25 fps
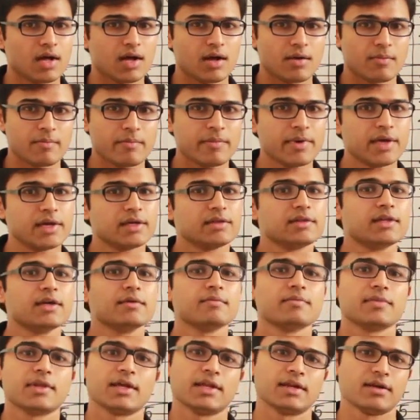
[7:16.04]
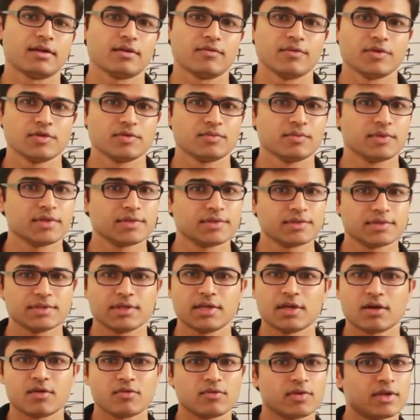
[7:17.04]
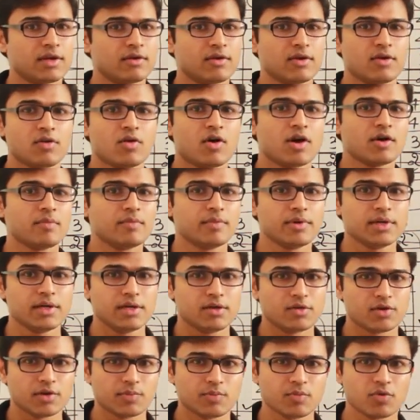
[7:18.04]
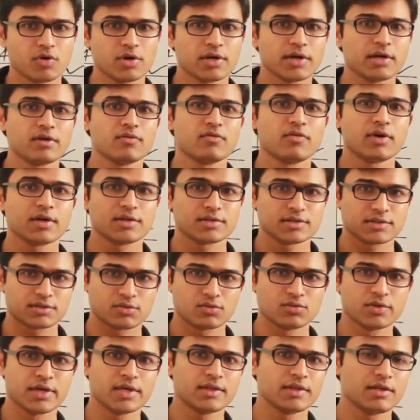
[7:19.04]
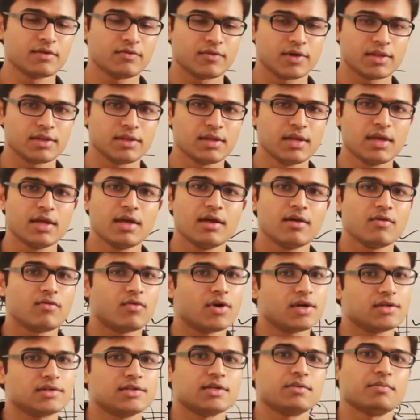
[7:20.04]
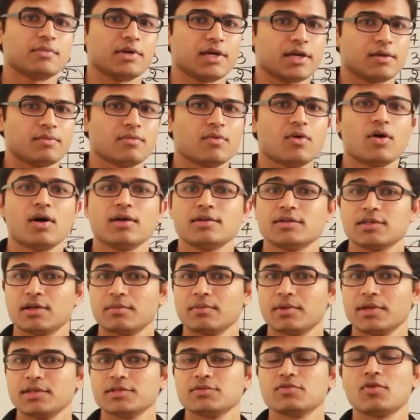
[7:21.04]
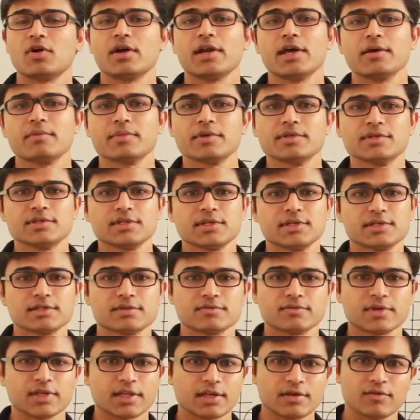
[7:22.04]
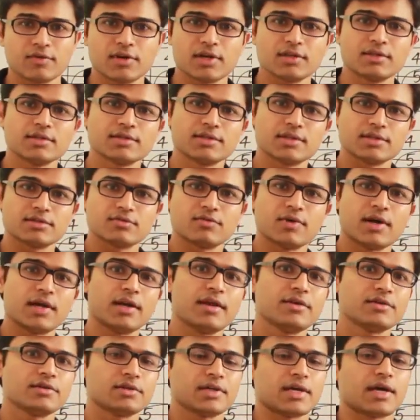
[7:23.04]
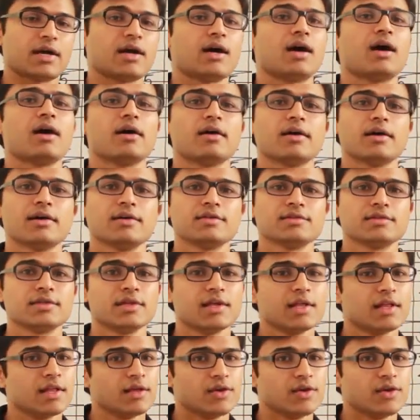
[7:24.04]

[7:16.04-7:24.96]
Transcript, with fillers: uh, make them null, which means they are they will not be reported for to anyone for some time. Or sometimes what happens is, whenever any such violation occurs,